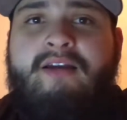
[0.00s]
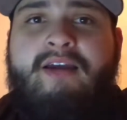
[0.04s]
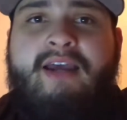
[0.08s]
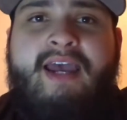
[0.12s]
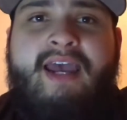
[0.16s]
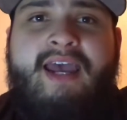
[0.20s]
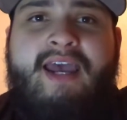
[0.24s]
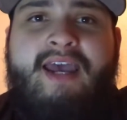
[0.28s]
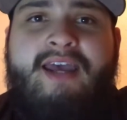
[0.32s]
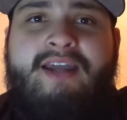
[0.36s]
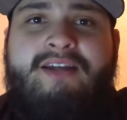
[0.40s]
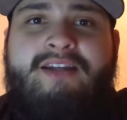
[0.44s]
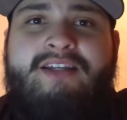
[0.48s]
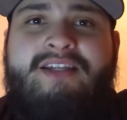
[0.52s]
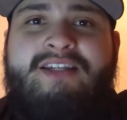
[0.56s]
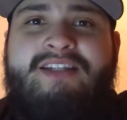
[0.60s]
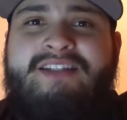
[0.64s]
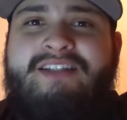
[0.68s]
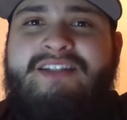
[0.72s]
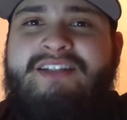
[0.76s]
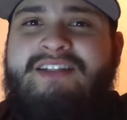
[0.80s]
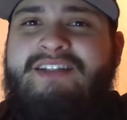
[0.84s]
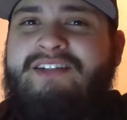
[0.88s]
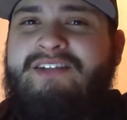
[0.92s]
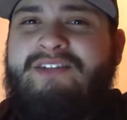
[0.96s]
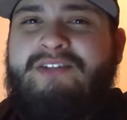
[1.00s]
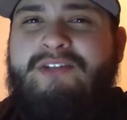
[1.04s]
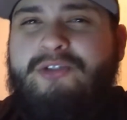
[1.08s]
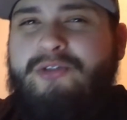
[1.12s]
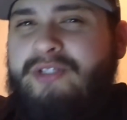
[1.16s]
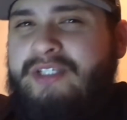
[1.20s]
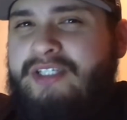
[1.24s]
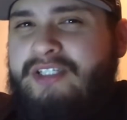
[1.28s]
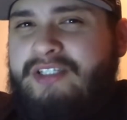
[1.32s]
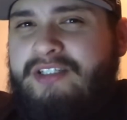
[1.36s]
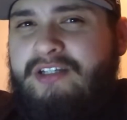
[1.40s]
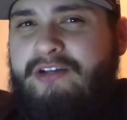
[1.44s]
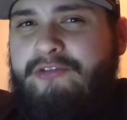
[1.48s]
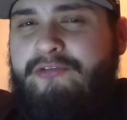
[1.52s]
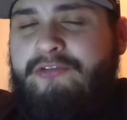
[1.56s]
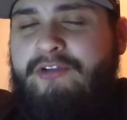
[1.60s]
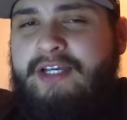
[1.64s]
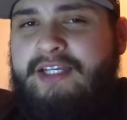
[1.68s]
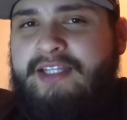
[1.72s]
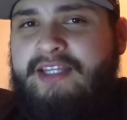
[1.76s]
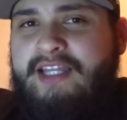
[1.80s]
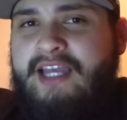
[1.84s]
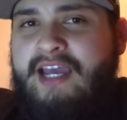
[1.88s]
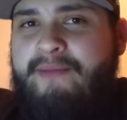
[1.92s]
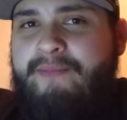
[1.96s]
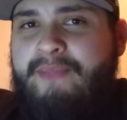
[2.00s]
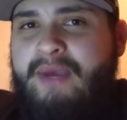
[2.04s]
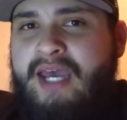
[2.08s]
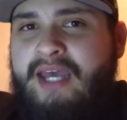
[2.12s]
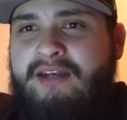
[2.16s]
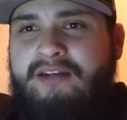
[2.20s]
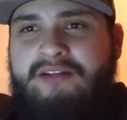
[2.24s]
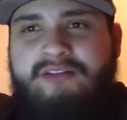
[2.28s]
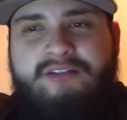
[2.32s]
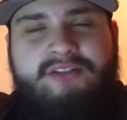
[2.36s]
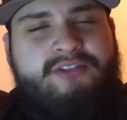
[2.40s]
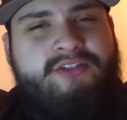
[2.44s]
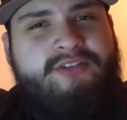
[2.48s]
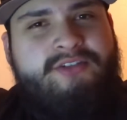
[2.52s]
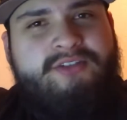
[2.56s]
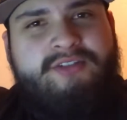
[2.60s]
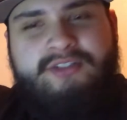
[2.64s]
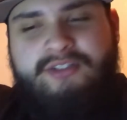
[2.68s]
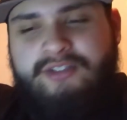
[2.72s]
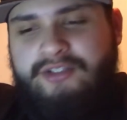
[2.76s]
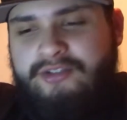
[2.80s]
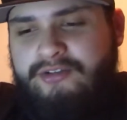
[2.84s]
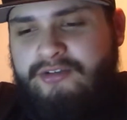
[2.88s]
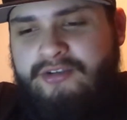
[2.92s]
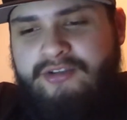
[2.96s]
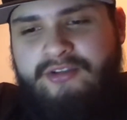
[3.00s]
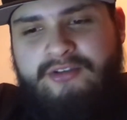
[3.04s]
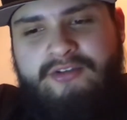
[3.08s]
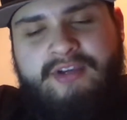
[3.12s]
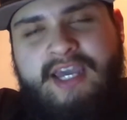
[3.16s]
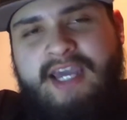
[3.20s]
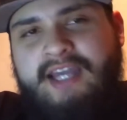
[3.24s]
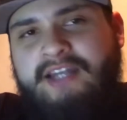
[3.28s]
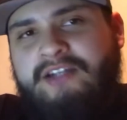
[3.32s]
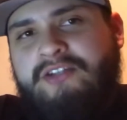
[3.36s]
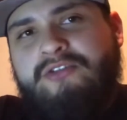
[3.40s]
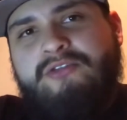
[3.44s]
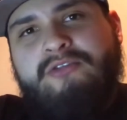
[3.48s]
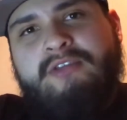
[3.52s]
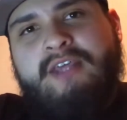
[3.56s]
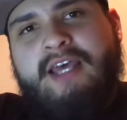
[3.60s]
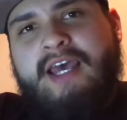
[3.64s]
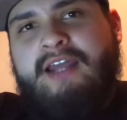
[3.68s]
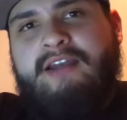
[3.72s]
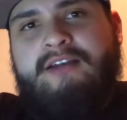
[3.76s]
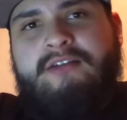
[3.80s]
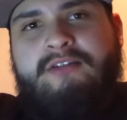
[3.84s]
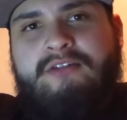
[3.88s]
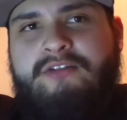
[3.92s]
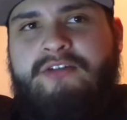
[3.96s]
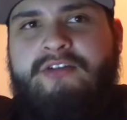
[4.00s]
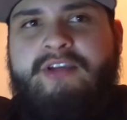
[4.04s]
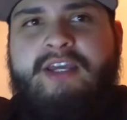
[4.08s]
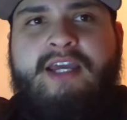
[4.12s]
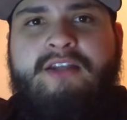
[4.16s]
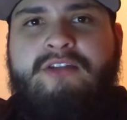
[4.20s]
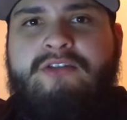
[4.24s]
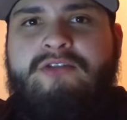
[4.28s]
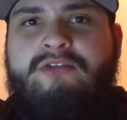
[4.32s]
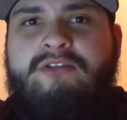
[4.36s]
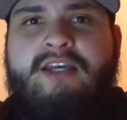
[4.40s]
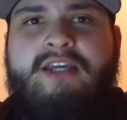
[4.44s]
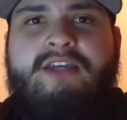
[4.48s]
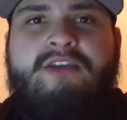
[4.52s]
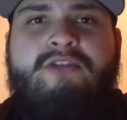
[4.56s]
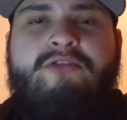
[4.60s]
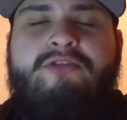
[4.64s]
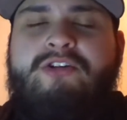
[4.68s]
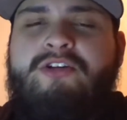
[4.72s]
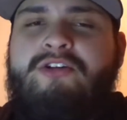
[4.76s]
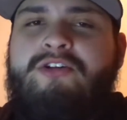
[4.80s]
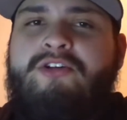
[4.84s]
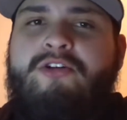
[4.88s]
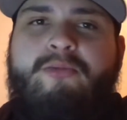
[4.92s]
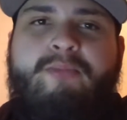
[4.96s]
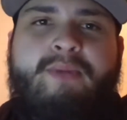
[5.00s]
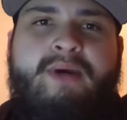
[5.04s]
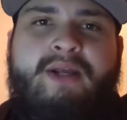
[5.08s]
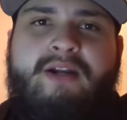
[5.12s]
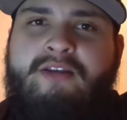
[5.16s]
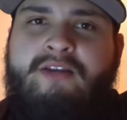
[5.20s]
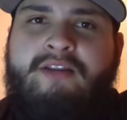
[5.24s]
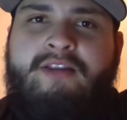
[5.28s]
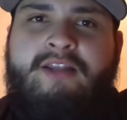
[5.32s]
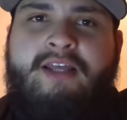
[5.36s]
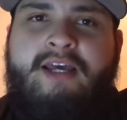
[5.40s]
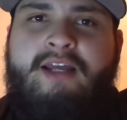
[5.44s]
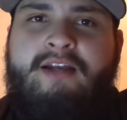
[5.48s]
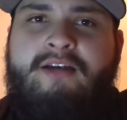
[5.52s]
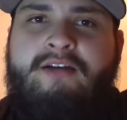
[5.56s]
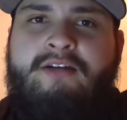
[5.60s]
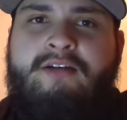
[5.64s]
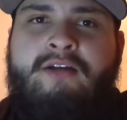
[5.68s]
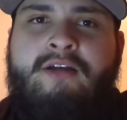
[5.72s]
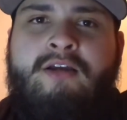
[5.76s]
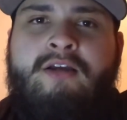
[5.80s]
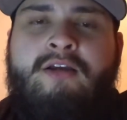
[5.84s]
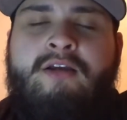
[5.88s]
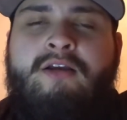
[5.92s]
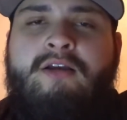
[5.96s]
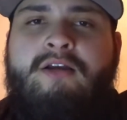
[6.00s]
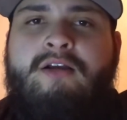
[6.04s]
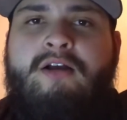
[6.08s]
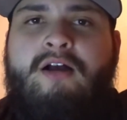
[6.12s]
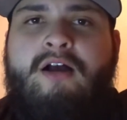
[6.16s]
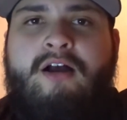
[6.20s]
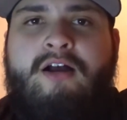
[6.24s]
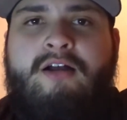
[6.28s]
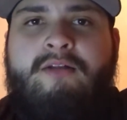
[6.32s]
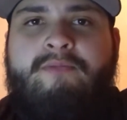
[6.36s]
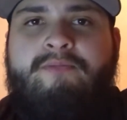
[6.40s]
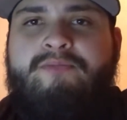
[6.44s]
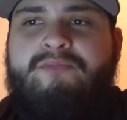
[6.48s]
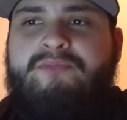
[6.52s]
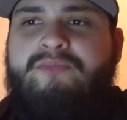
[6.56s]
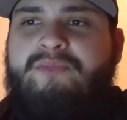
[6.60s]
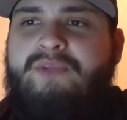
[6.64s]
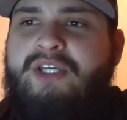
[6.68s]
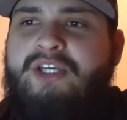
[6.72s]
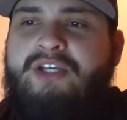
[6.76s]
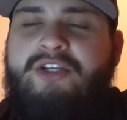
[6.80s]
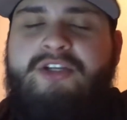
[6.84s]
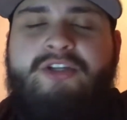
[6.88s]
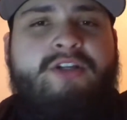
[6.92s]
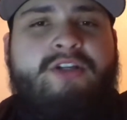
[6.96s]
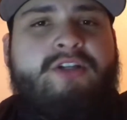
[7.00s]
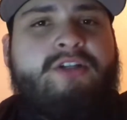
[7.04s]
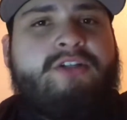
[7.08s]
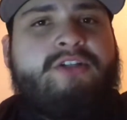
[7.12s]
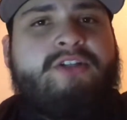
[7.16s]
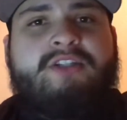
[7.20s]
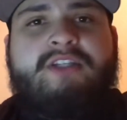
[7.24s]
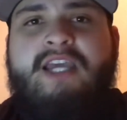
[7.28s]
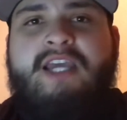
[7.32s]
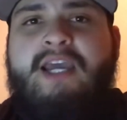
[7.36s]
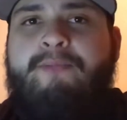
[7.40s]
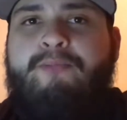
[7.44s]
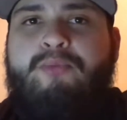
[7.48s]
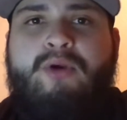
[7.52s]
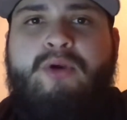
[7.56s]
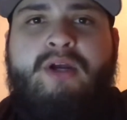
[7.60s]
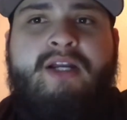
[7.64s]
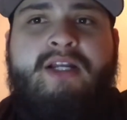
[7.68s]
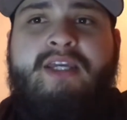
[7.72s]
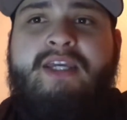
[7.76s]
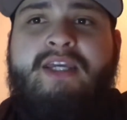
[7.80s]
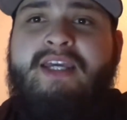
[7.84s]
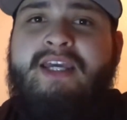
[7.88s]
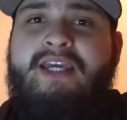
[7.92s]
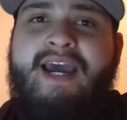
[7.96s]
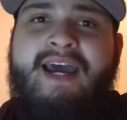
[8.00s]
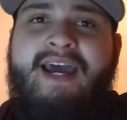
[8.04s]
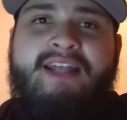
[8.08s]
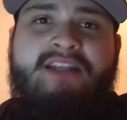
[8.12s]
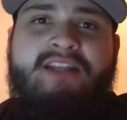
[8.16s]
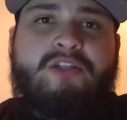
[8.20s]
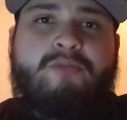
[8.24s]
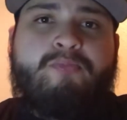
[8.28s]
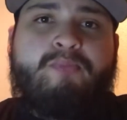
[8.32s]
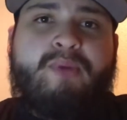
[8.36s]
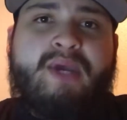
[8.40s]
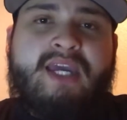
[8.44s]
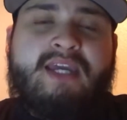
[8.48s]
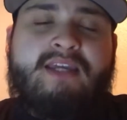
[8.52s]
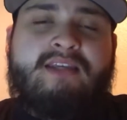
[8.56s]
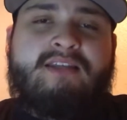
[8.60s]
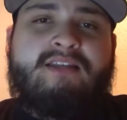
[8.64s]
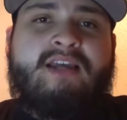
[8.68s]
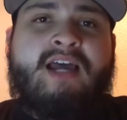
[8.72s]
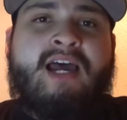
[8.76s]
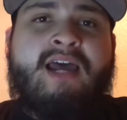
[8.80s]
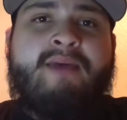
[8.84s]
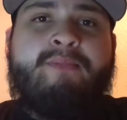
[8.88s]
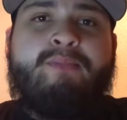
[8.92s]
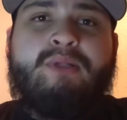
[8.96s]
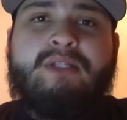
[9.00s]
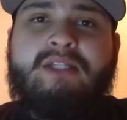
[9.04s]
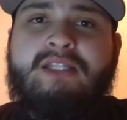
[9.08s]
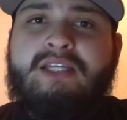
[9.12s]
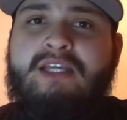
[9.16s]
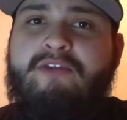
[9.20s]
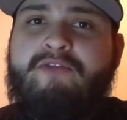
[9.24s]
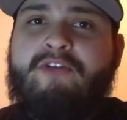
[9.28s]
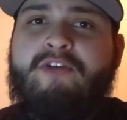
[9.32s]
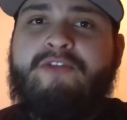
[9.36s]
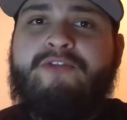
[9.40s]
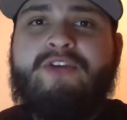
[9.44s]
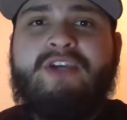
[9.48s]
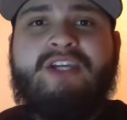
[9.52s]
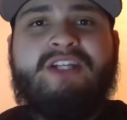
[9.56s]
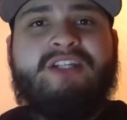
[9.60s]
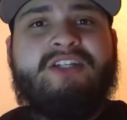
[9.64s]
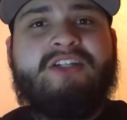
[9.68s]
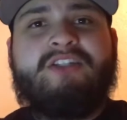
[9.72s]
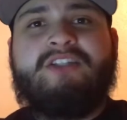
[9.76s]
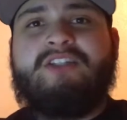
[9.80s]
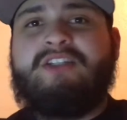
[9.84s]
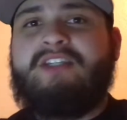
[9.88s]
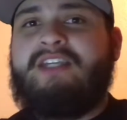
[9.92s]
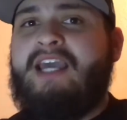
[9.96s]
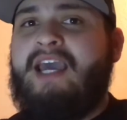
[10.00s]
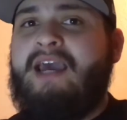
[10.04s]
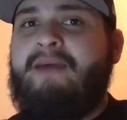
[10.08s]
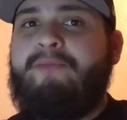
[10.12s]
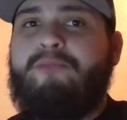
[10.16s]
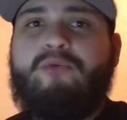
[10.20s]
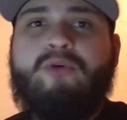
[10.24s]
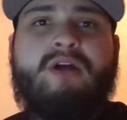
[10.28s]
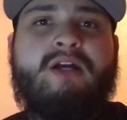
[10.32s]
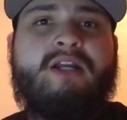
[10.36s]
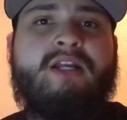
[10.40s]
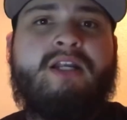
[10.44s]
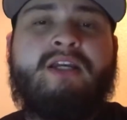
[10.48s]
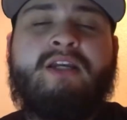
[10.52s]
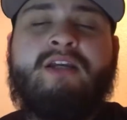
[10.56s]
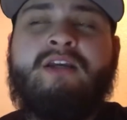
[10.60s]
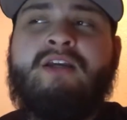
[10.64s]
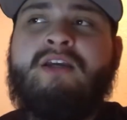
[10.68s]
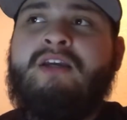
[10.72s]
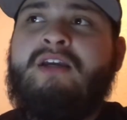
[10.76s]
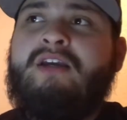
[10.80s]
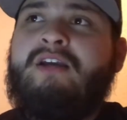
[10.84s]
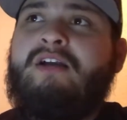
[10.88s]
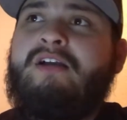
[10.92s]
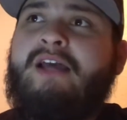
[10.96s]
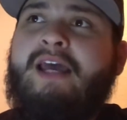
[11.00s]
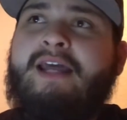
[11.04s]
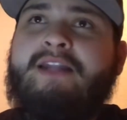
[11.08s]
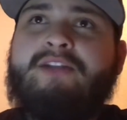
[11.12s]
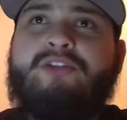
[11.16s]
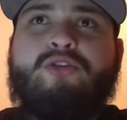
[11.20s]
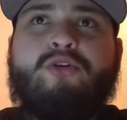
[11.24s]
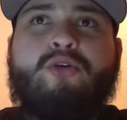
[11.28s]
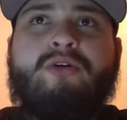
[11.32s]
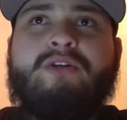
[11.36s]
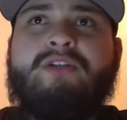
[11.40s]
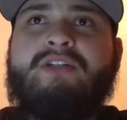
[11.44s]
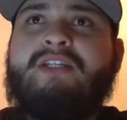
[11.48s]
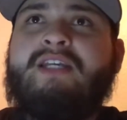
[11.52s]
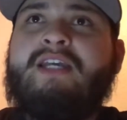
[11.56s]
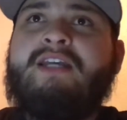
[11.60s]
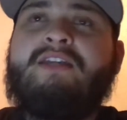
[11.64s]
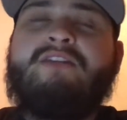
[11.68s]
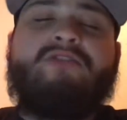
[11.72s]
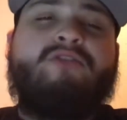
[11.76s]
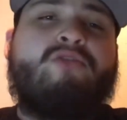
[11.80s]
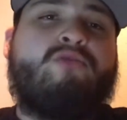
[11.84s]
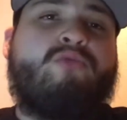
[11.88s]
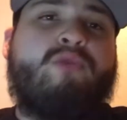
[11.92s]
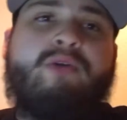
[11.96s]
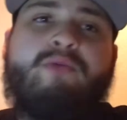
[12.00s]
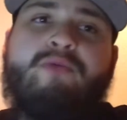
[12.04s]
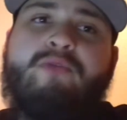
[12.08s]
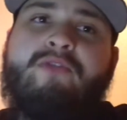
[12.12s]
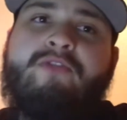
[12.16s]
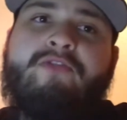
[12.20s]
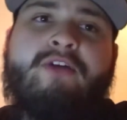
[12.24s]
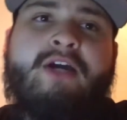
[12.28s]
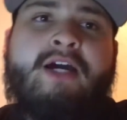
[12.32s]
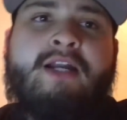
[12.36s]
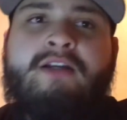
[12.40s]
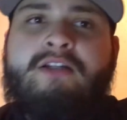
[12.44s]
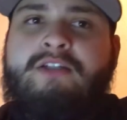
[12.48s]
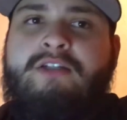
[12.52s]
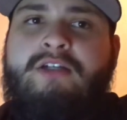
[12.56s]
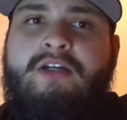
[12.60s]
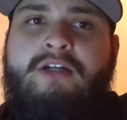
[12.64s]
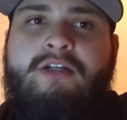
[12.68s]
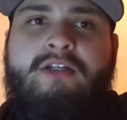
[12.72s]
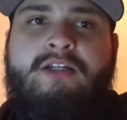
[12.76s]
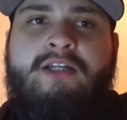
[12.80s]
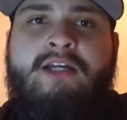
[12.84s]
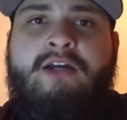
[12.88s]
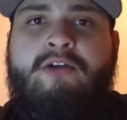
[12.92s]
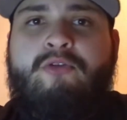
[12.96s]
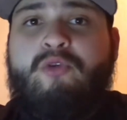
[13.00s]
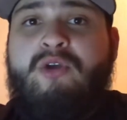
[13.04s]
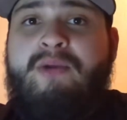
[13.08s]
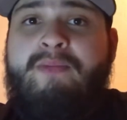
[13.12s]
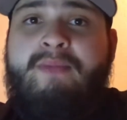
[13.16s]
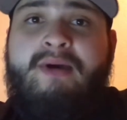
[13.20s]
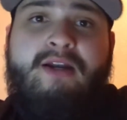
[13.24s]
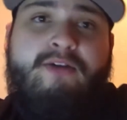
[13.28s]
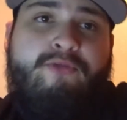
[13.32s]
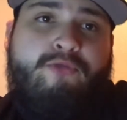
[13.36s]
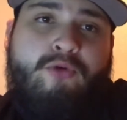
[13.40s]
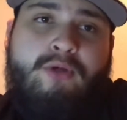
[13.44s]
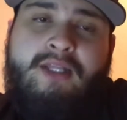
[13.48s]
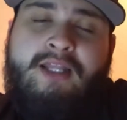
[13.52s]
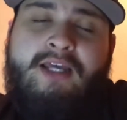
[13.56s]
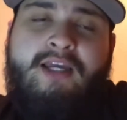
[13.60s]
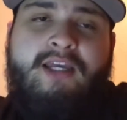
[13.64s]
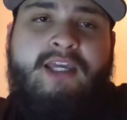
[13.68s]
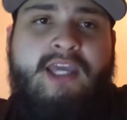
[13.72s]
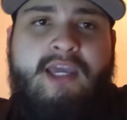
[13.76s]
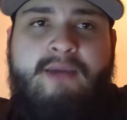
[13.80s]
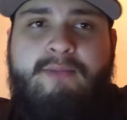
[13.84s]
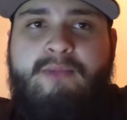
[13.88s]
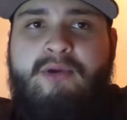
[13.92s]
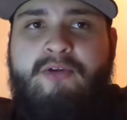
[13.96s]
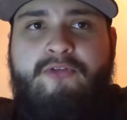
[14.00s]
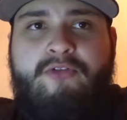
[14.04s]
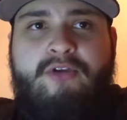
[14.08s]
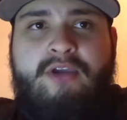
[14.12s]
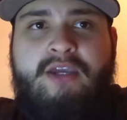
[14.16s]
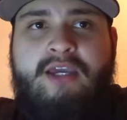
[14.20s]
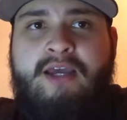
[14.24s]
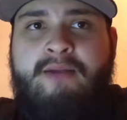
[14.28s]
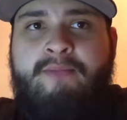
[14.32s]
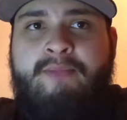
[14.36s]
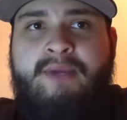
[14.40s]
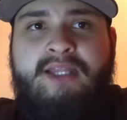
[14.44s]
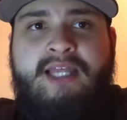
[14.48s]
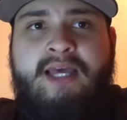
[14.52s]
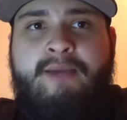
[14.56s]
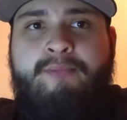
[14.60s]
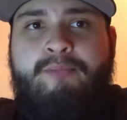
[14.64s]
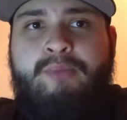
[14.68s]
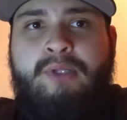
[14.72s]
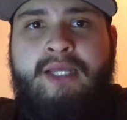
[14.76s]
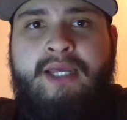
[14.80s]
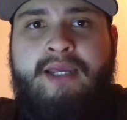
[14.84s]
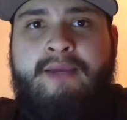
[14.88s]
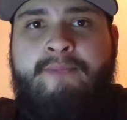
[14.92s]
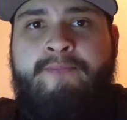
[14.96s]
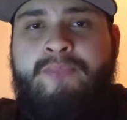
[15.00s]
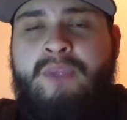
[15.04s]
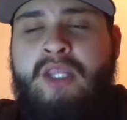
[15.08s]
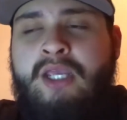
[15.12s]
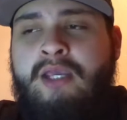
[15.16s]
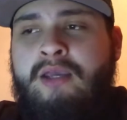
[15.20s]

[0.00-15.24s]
And he's still doing stuff like that, man. You can't do that. You can't do that. You should know better than that. He should have just kept running. He had space. I believe if he just kept running and towards the end zone, we would have gotten a touchdown. We might have won that game if he had made that play.